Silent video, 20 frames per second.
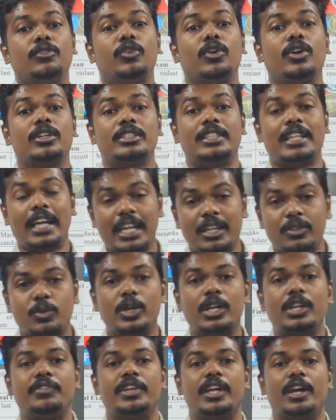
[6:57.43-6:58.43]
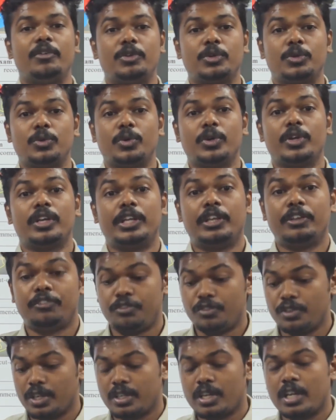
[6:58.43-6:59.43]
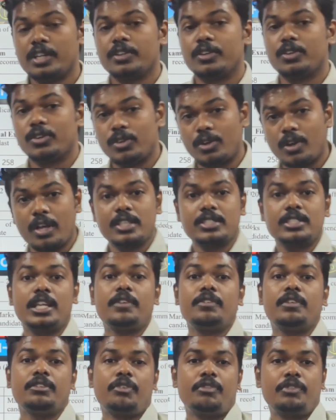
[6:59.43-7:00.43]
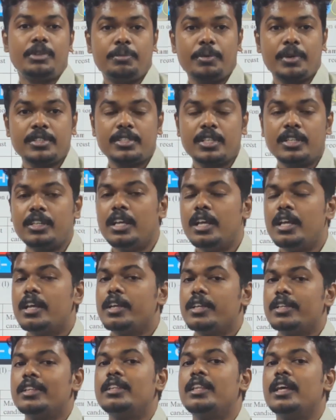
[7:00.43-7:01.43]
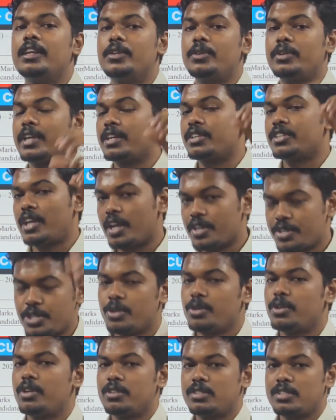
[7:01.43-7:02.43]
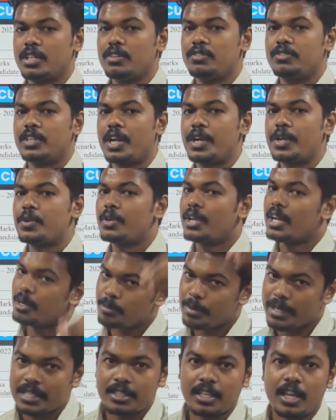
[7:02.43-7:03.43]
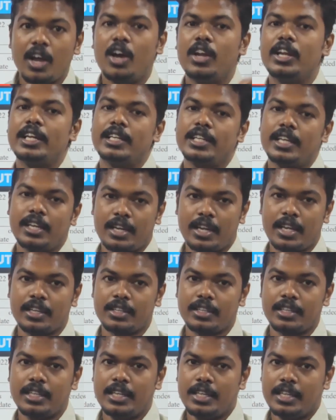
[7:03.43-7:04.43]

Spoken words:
For that only we have to do. If at all you cross even 50%, then you can assure yourself that you can be in the All India rank.